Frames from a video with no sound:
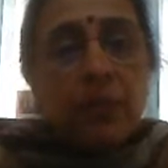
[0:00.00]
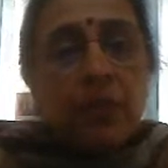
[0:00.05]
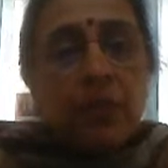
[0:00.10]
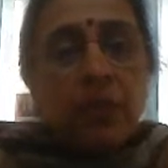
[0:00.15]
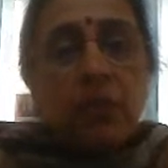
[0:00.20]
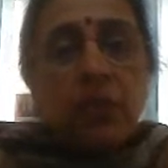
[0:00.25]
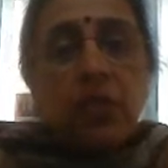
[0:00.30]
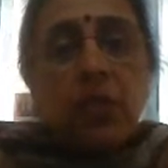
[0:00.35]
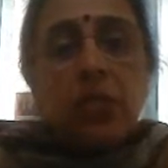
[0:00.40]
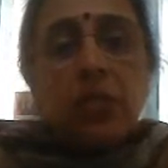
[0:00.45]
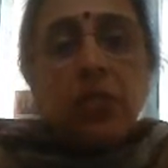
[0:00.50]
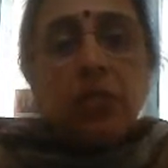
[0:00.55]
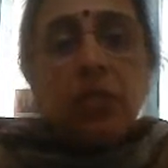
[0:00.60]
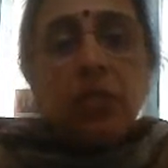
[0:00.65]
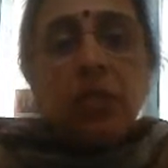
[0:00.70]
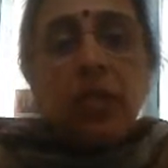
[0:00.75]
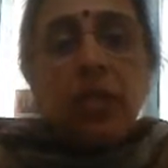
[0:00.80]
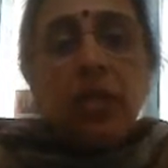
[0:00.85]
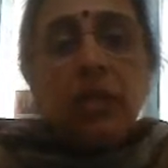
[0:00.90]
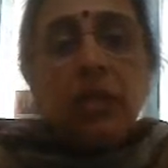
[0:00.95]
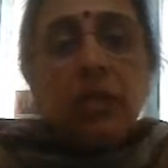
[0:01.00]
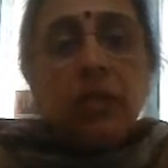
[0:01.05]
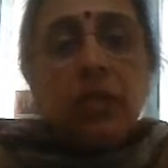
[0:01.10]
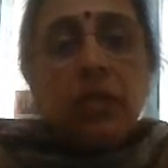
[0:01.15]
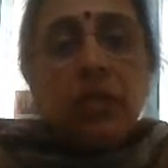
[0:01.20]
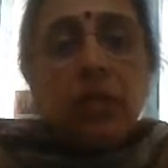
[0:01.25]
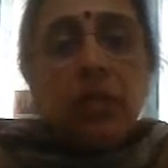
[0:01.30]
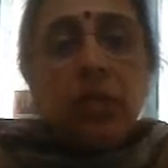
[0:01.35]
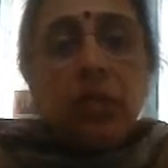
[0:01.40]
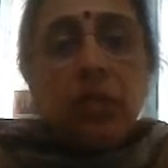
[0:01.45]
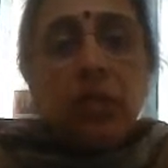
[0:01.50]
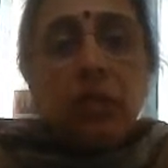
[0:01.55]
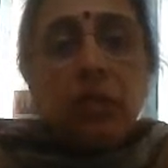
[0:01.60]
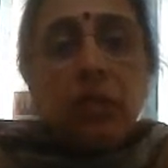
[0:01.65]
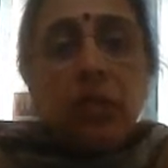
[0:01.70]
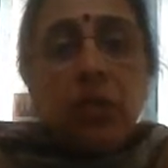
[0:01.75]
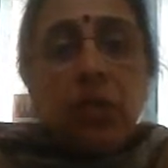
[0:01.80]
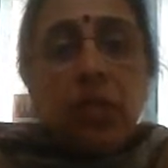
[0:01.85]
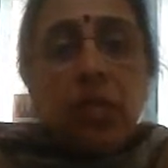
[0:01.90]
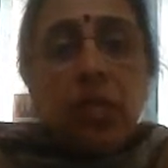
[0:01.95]
Okay, so that we
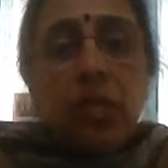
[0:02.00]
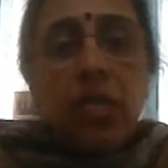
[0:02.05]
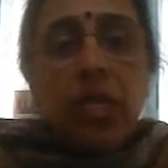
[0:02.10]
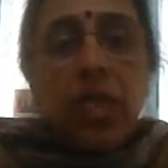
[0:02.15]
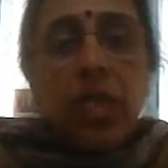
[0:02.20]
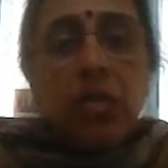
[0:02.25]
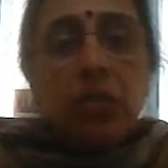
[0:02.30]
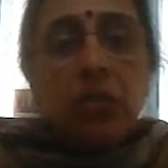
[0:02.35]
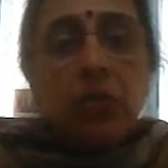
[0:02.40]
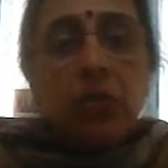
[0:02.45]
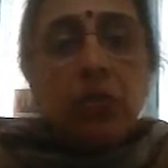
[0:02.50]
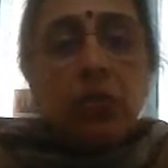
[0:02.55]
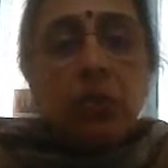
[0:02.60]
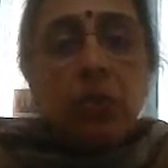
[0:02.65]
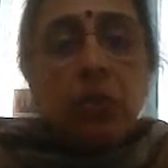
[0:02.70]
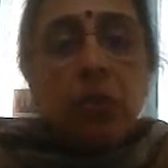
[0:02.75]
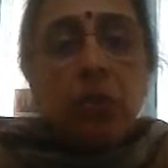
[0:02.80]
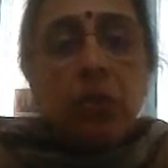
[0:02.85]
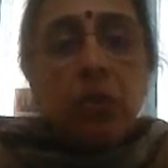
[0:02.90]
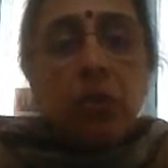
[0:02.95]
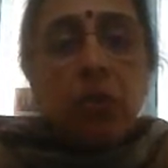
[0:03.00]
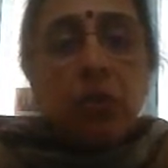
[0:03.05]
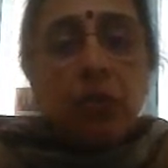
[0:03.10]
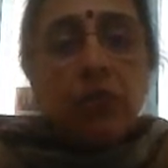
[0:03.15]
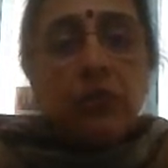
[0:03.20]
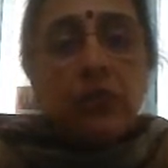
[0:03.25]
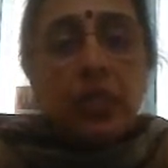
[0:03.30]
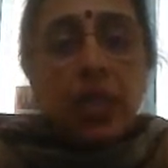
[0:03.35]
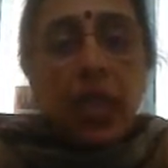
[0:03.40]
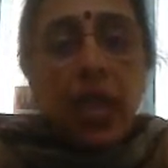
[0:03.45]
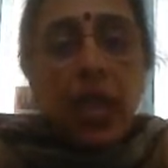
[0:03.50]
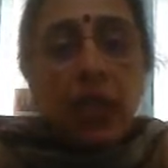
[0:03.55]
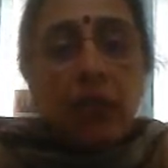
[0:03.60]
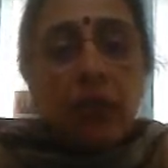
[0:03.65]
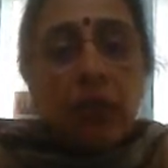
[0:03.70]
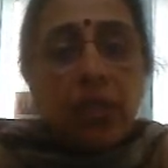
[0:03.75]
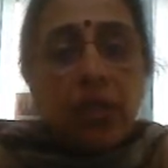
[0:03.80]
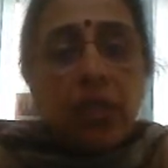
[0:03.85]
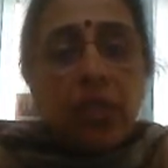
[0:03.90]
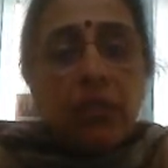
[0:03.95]
only had to talk of slack
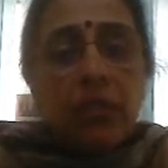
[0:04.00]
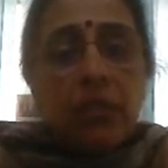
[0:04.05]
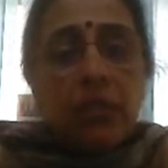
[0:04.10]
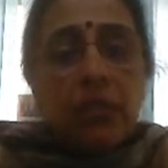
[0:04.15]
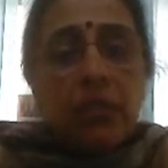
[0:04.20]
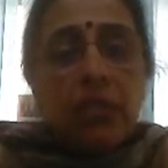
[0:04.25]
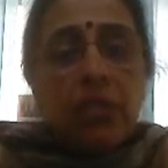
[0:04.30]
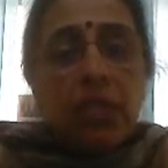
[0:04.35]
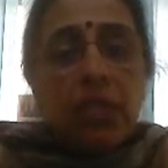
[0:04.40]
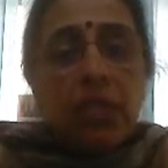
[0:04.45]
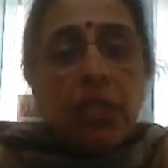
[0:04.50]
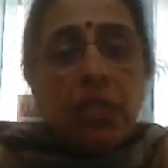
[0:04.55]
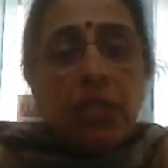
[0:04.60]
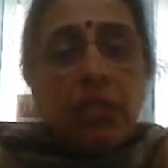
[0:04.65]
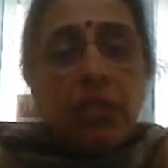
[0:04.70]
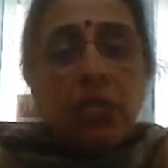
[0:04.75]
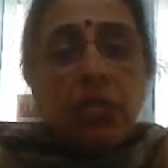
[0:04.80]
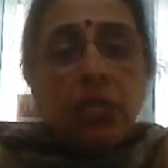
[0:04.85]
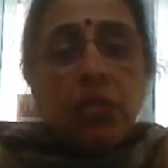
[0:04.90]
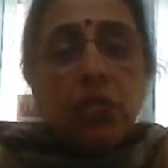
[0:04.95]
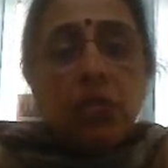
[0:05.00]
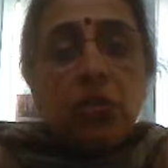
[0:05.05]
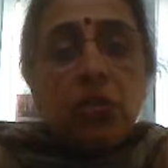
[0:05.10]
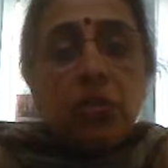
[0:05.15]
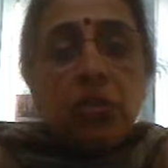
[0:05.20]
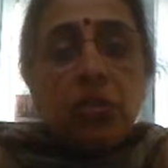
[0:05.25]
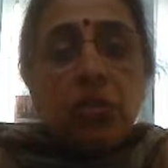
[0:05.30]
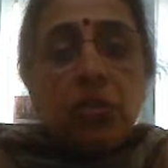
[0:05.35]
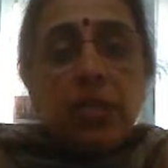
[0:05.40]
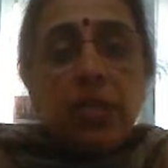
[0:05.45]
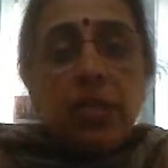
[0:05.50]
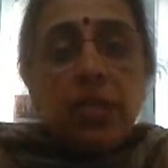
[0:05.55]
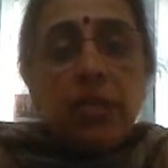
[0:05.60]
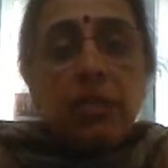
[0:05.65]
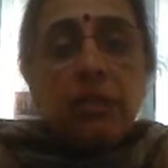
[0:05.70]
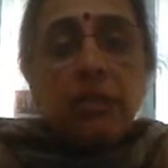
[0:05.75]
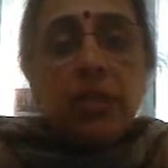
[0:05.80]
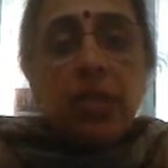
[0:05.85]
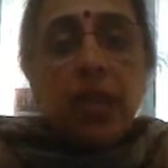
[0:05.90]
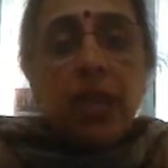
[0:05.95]
variables in each constraint,
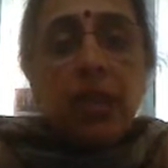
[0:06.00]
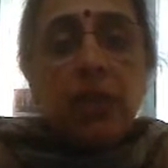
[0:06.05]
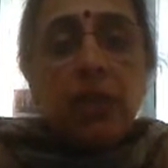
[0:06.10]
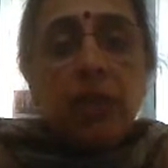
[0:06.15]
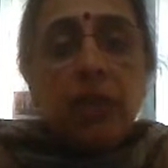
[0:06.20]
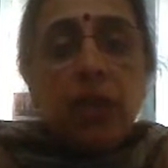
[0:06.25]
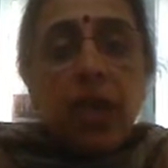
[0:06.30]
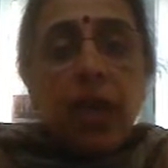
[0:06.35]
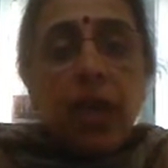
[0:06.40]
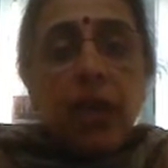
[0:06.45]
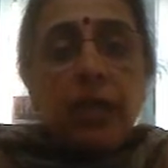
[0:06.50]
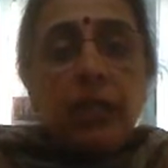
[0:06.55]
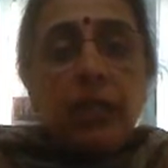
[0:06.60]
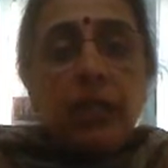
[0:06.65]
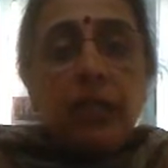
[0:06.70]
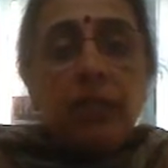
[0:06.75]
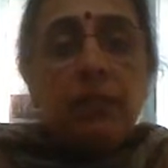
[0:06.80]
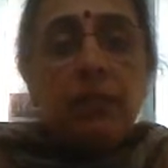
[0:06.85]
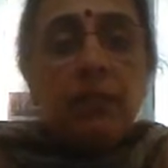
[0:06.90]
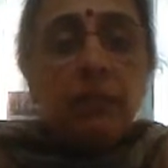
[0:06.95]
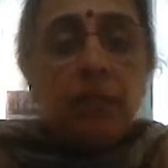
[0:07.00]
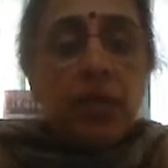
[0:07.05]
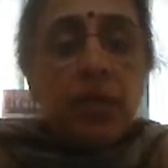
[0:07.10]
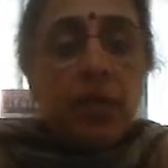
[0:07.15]
we had to add in,